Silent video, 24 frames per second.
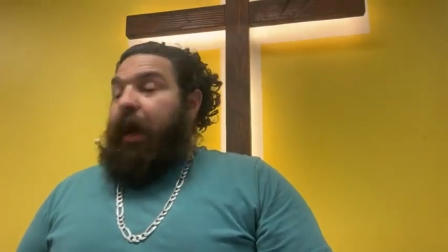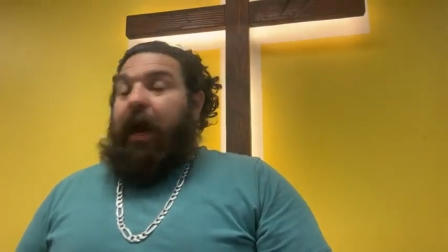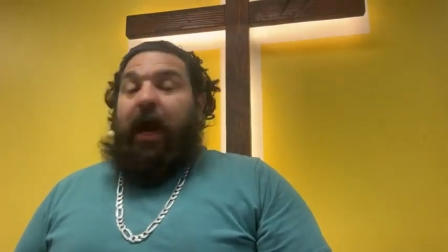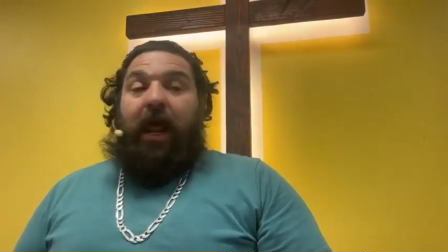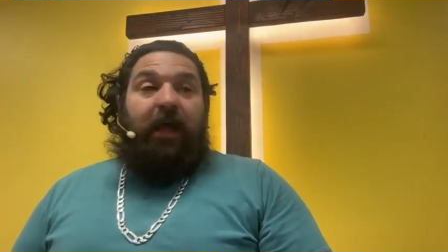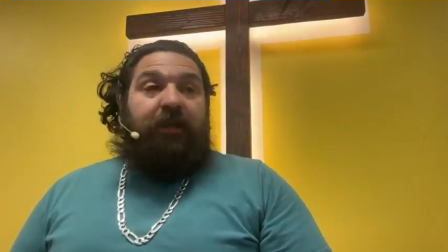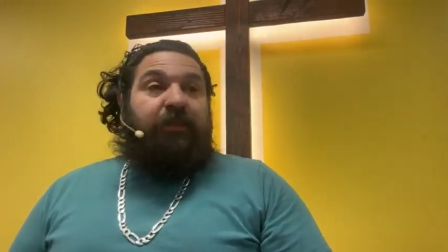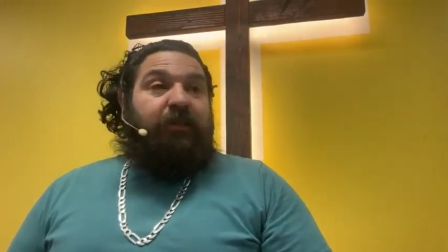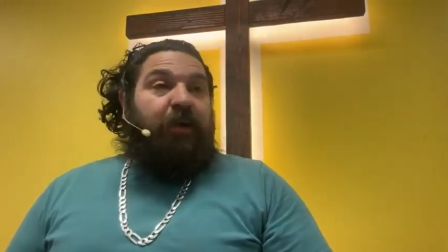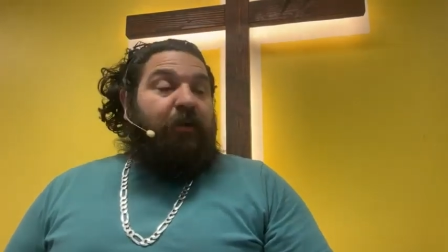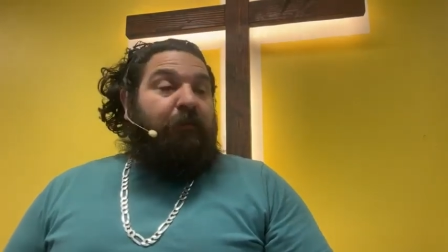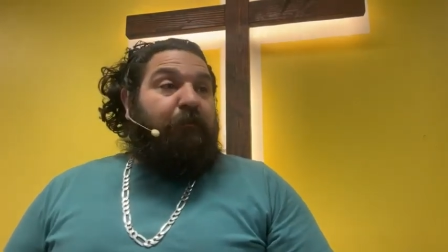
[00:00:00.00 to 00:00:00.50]

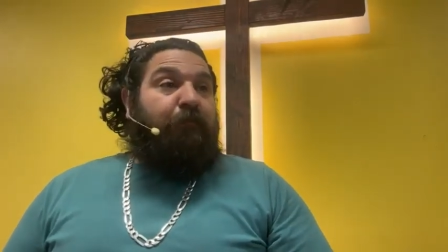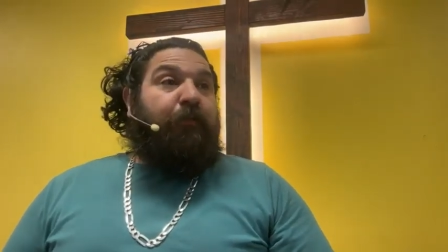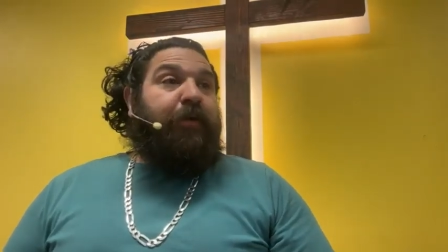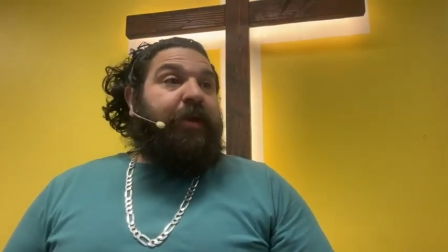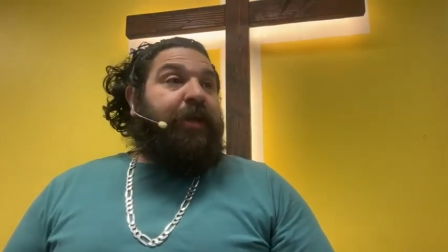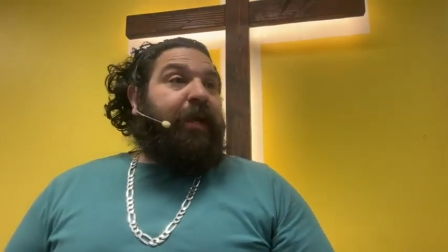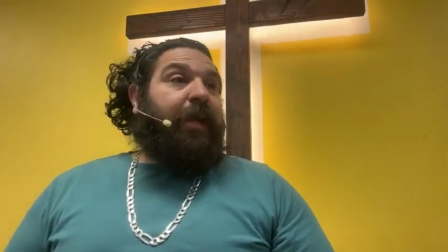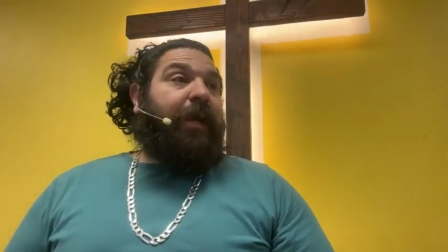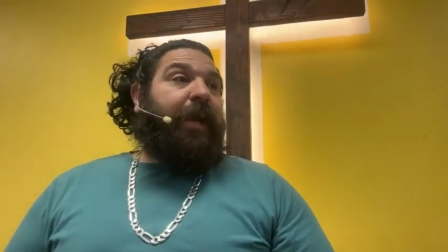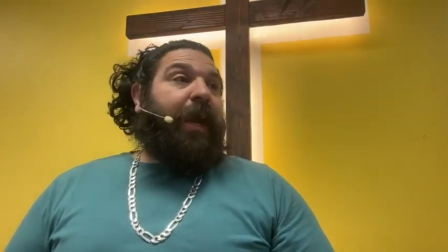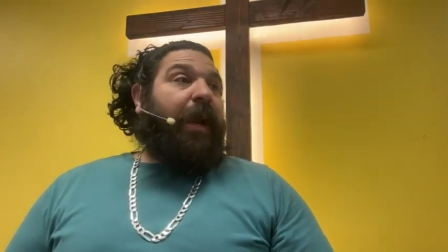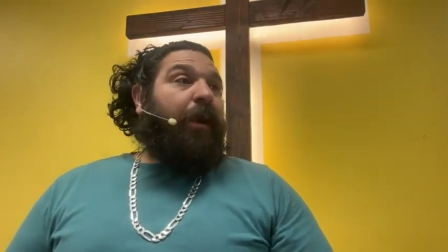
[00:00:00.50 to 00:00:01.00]
I started
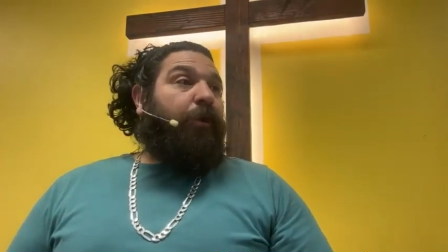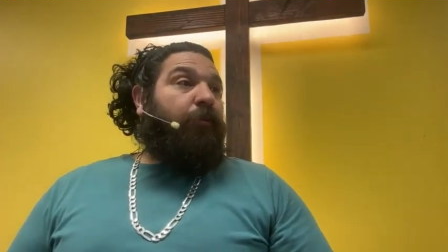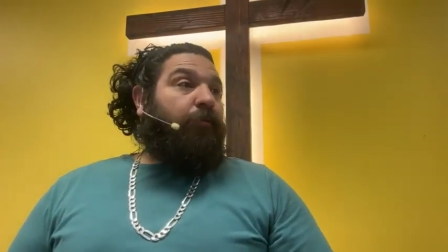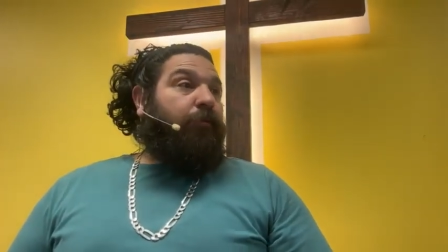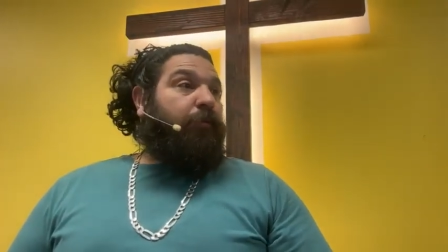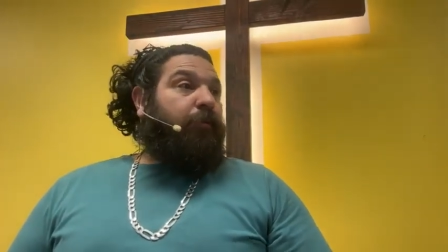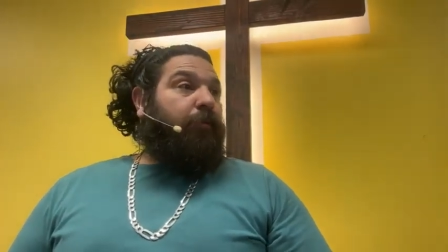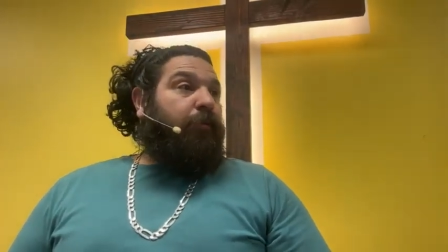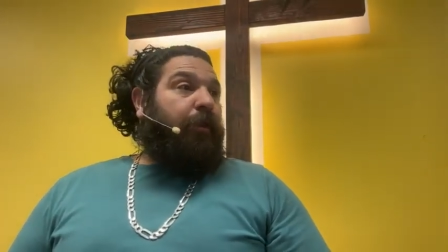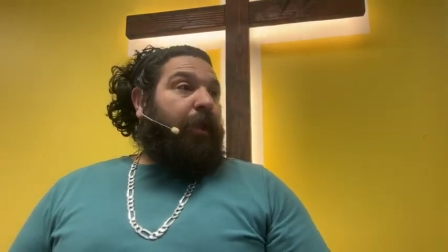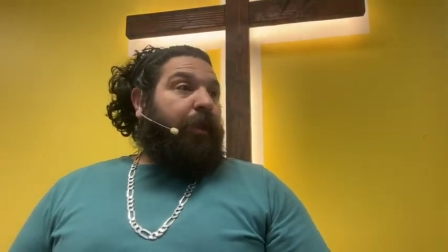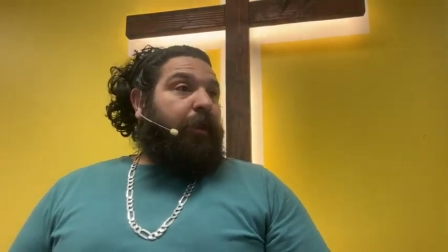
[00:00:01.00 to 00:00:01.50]
freaking
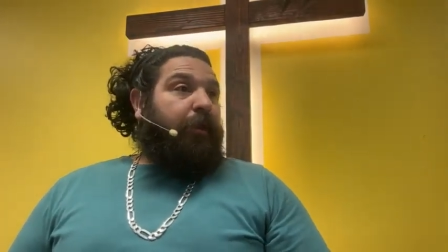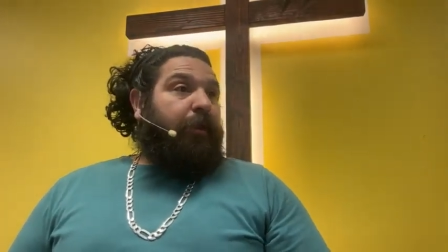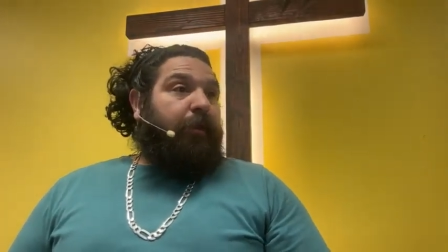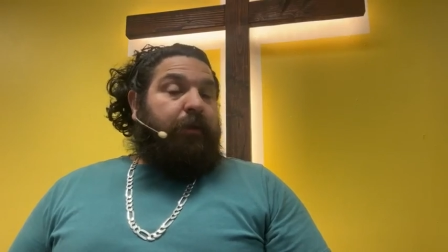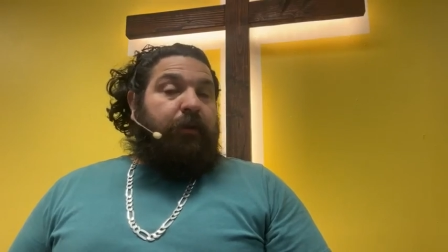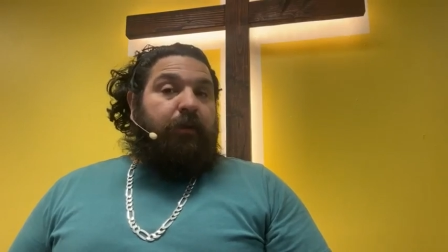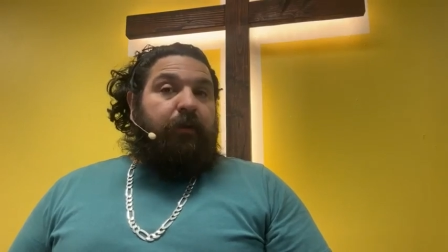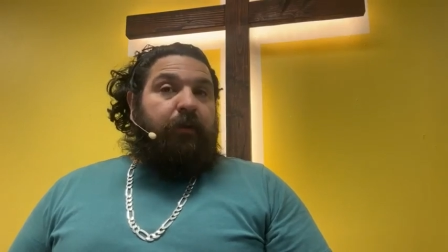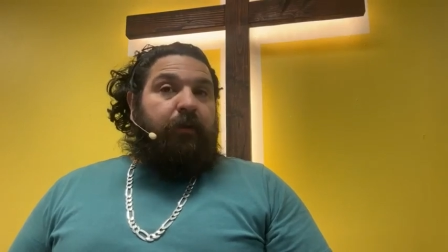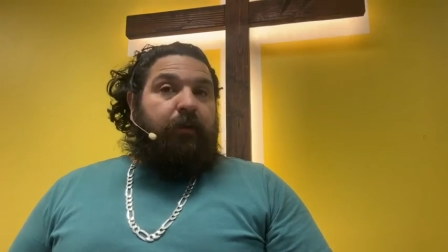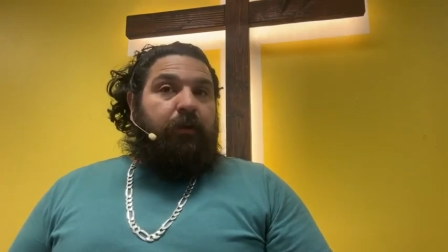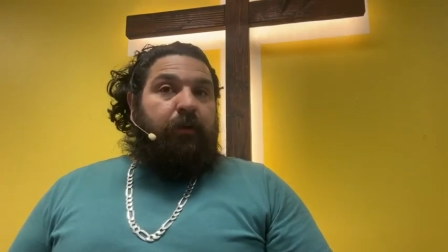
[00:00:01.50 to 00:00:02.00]
out. Like,
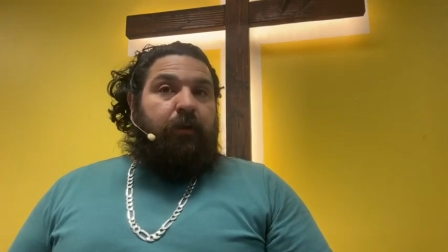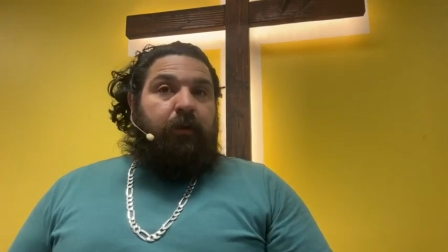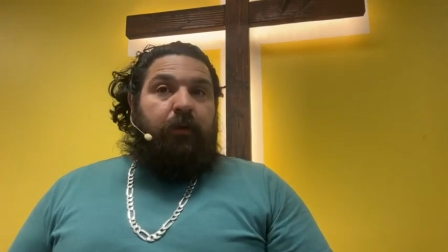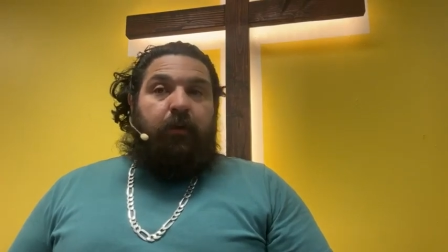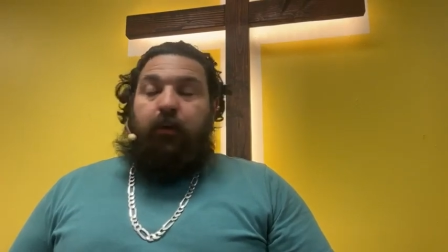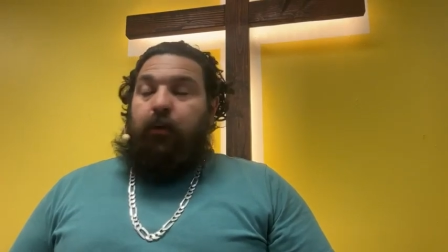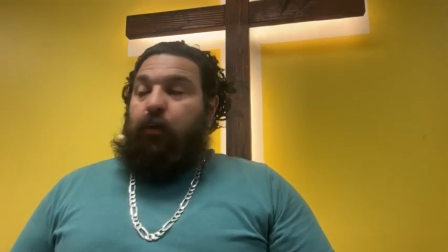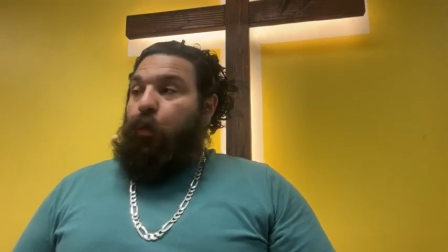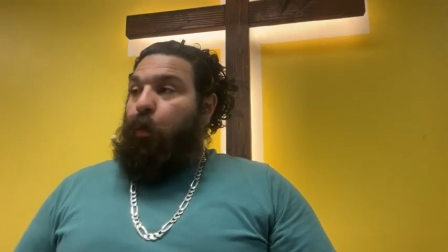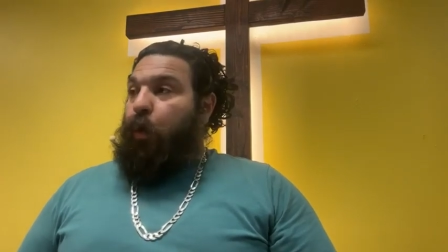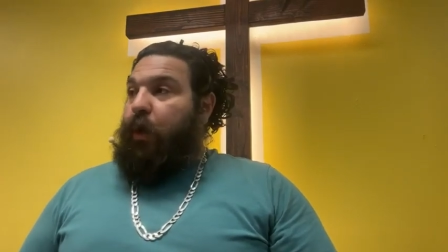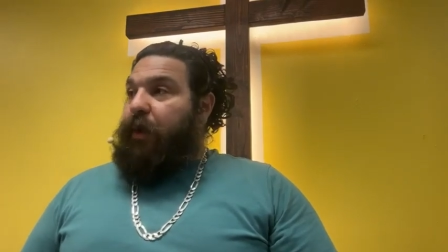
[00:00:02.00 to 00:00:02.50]

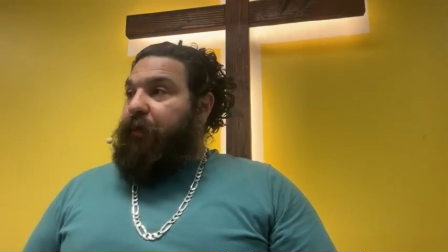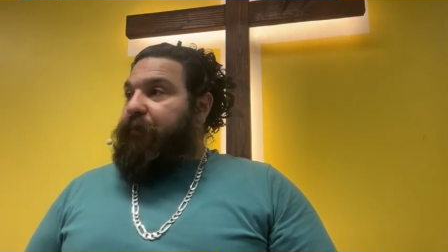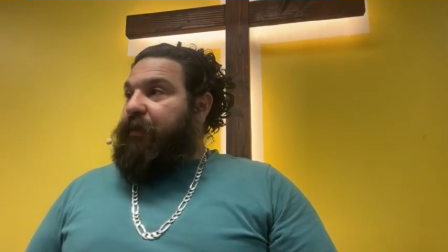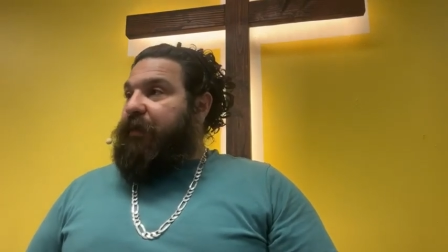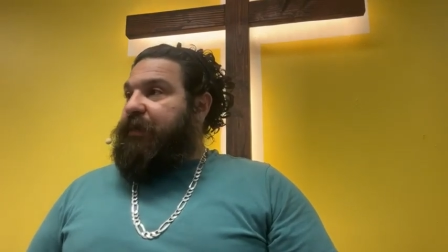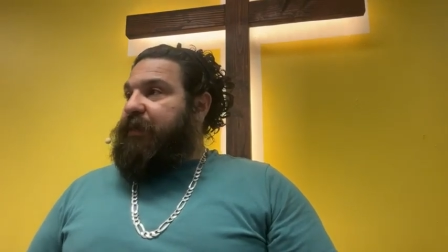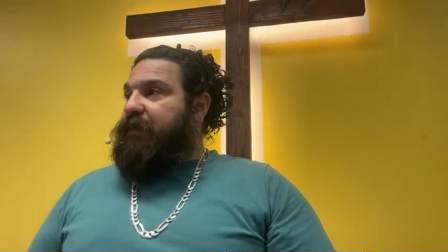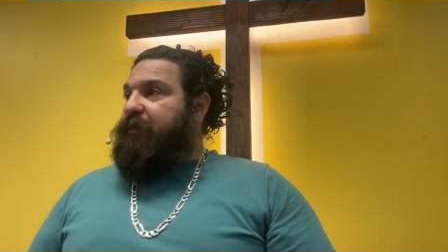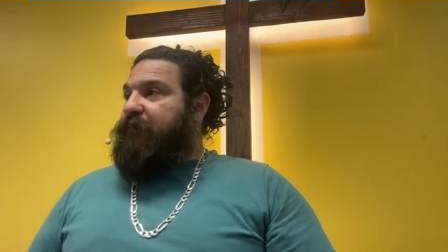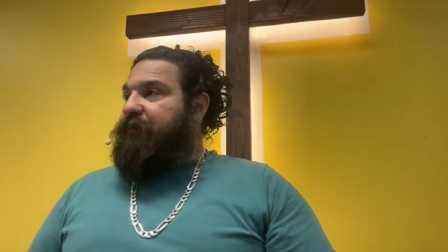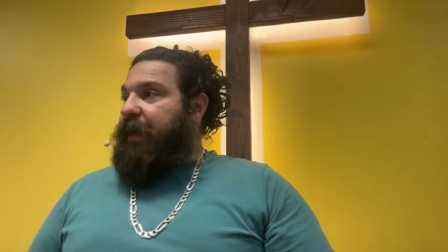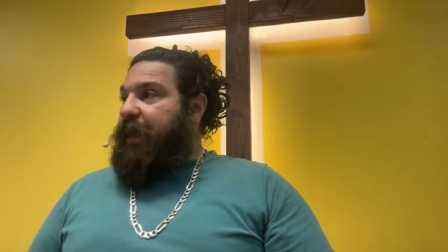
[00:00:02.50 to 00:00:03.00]
what if
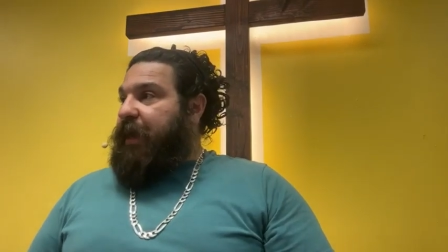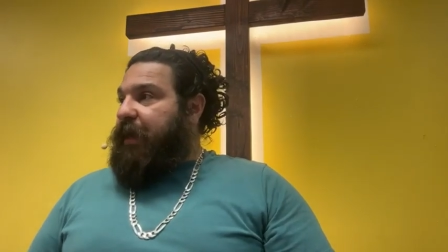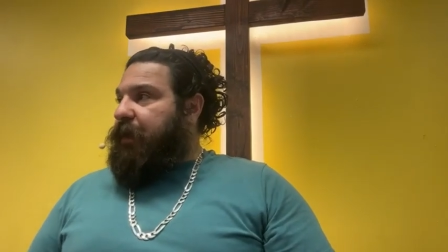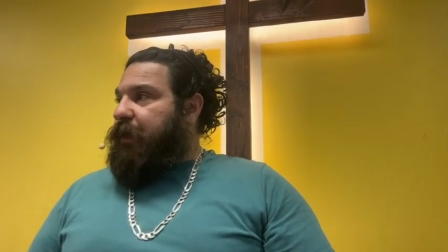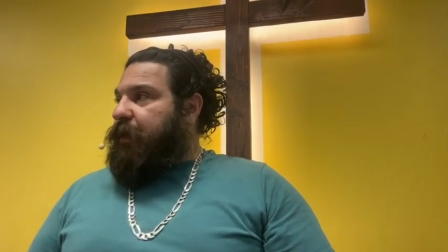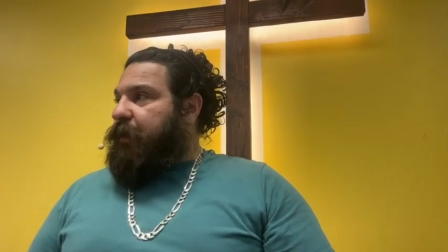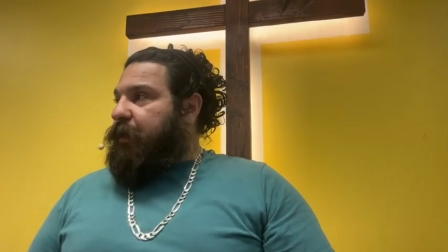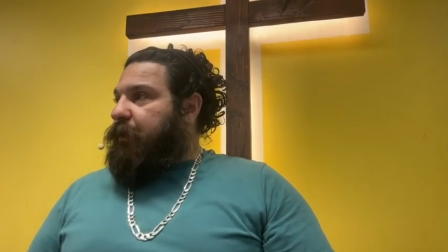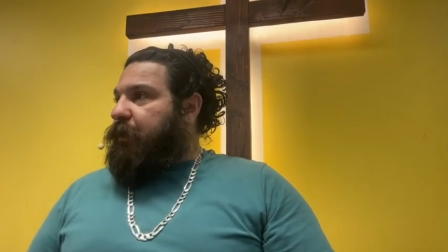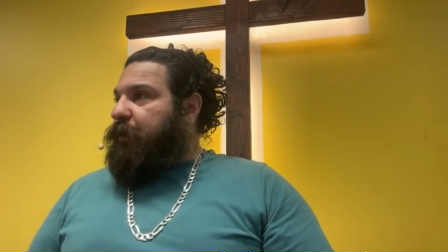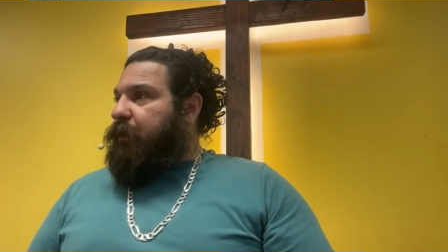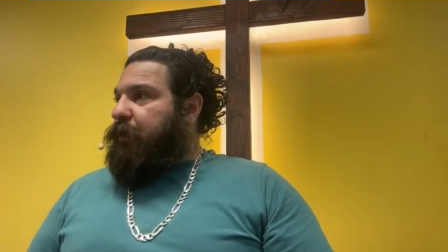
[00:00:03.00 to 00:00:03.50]
this is
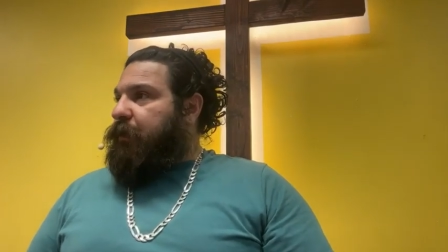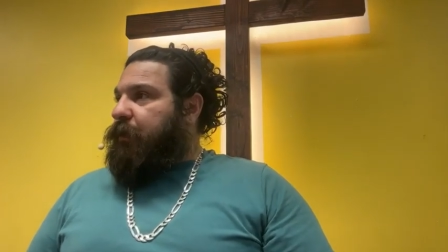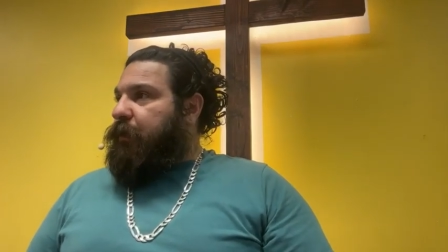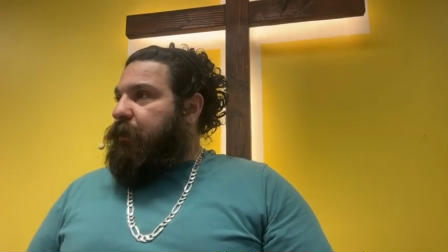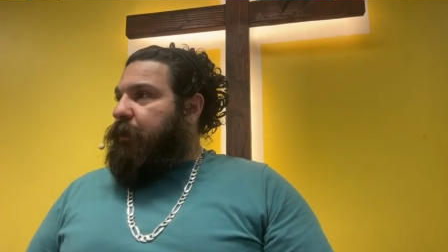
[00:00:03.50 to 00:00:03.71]
fake?